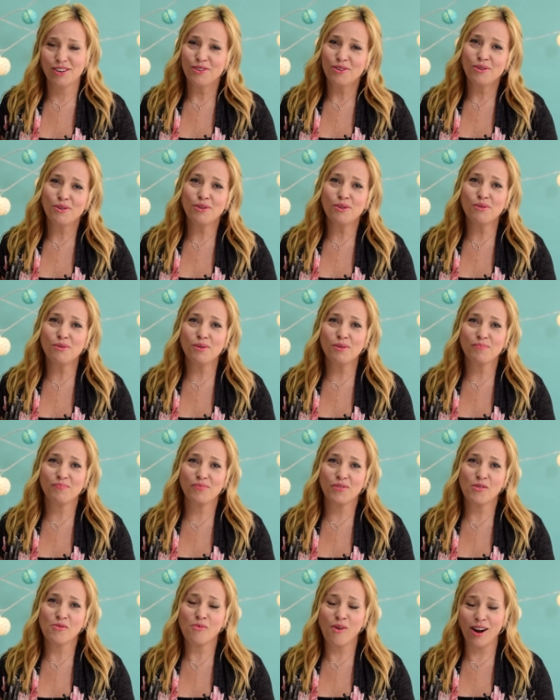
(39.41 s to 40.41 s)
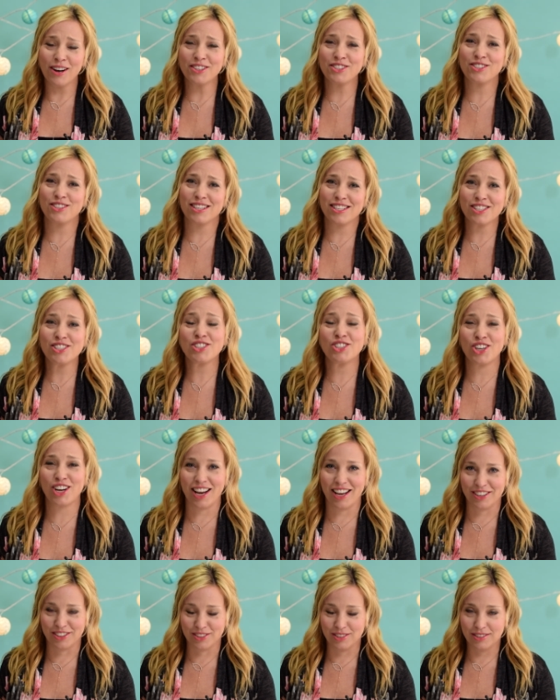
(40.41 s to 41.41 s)
who watch this
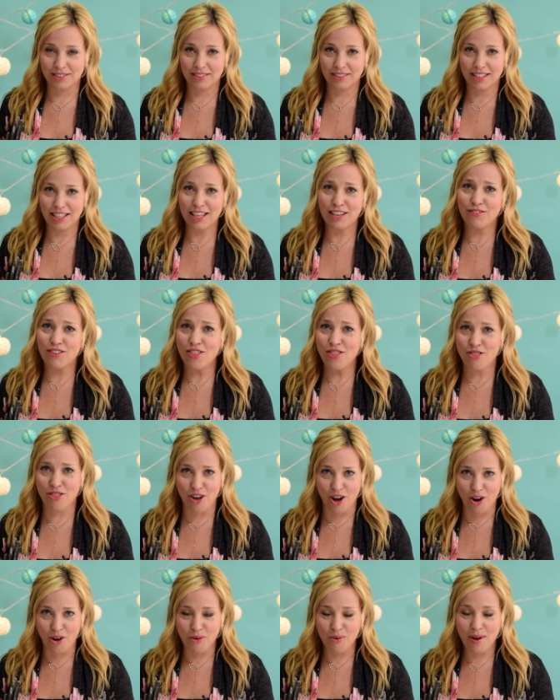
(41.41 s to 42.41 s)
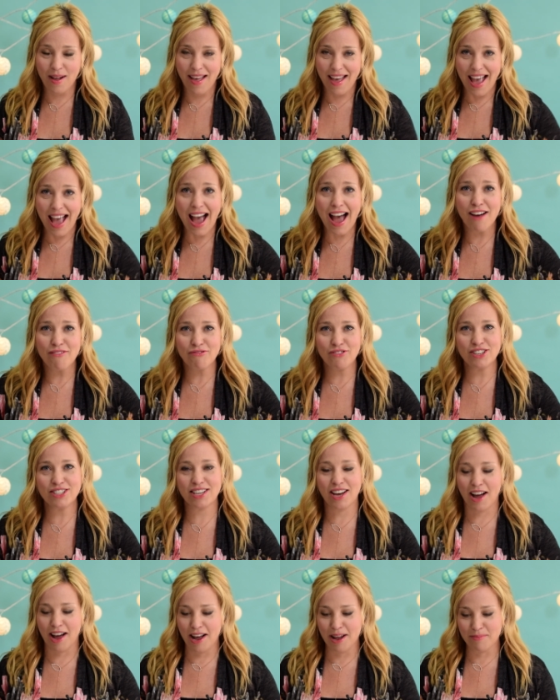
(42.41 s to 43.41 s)
channel, even though half the
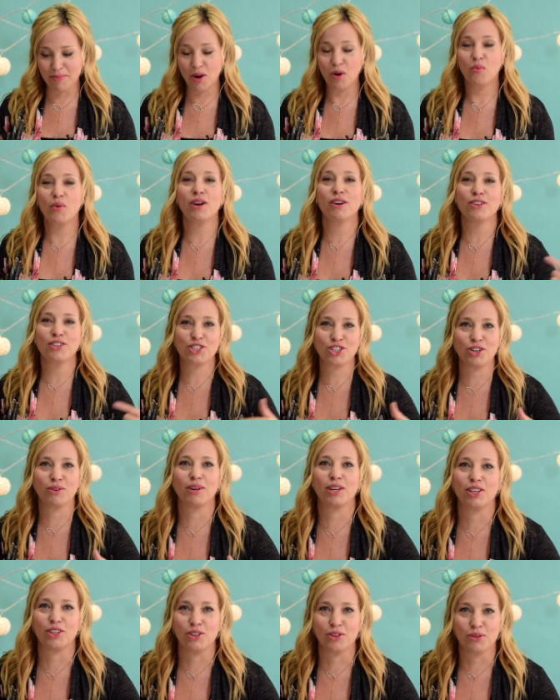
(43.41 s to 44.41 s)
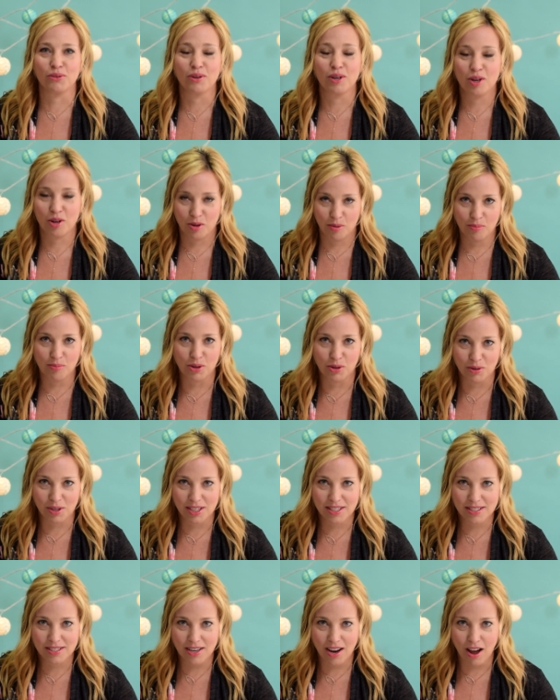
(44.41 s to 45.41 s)
time we are showing you
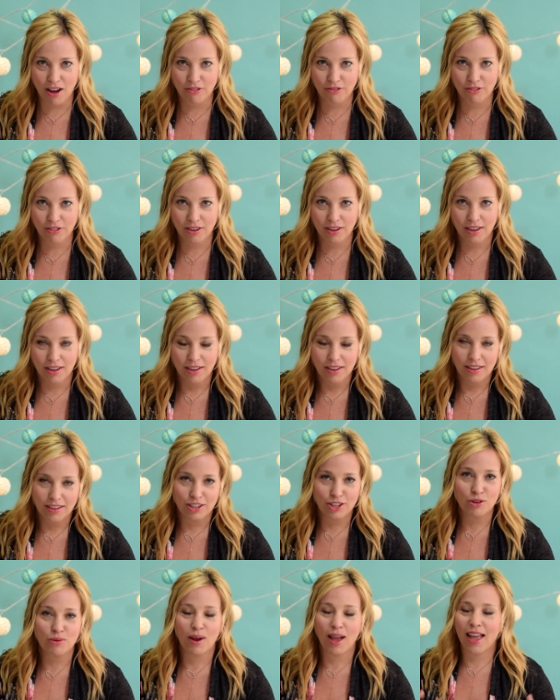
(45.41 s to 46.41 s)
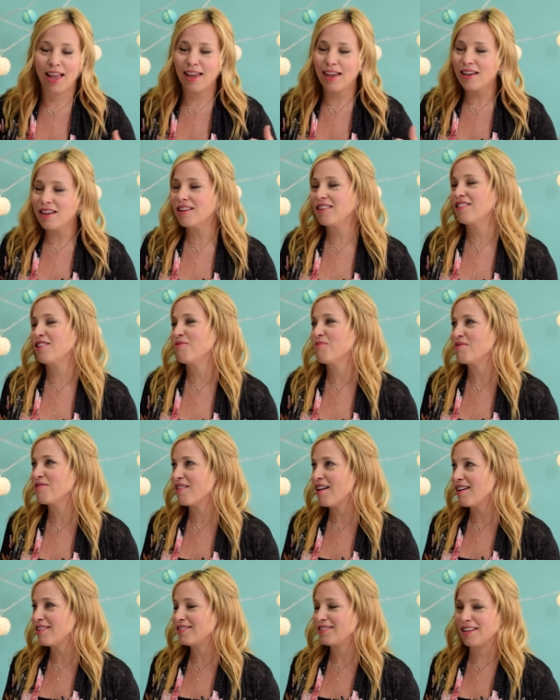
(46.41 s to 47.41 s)
beauty stuff. You hang in there with
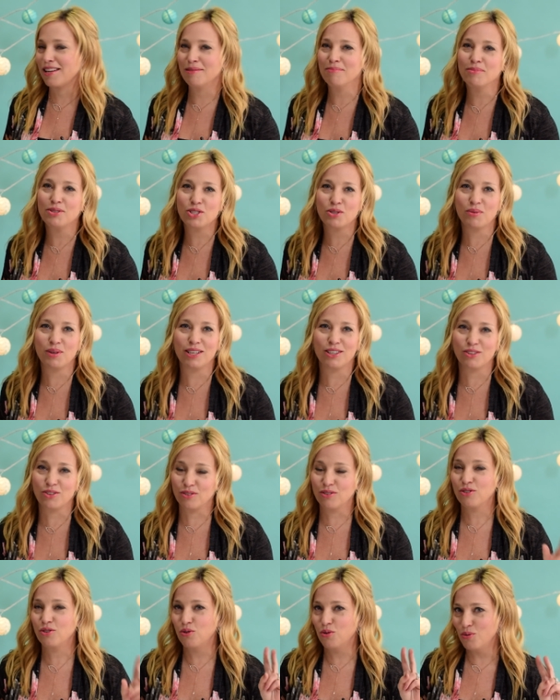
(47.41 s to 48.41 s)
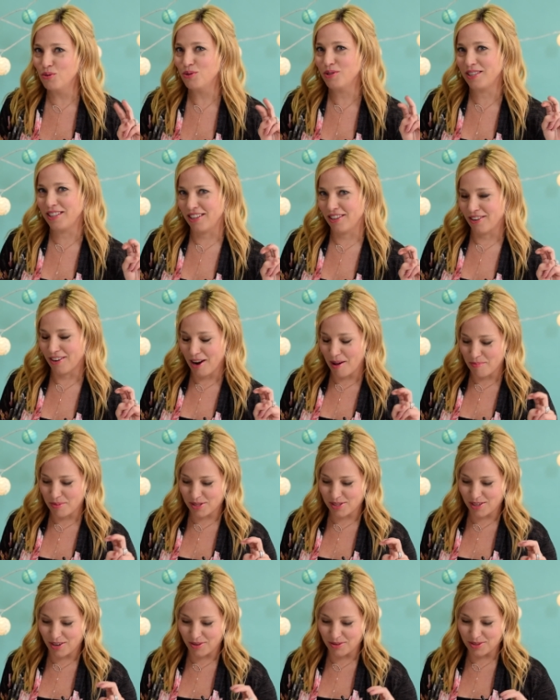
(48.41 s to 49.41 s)
us in between cool gear
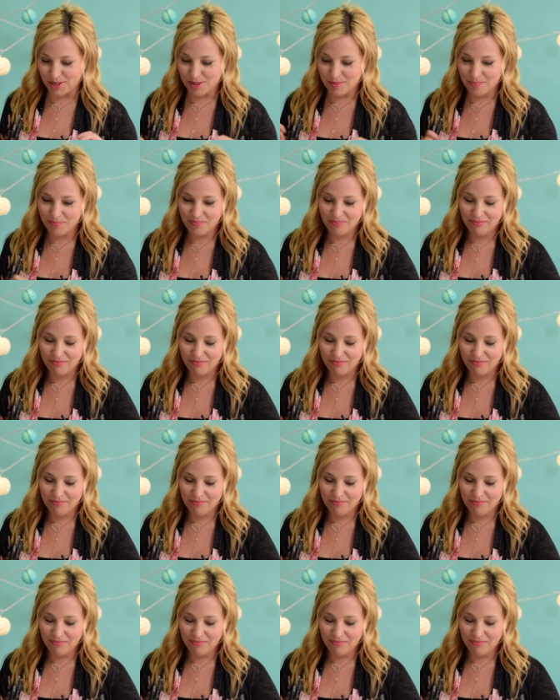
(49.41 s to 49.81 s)
episodes.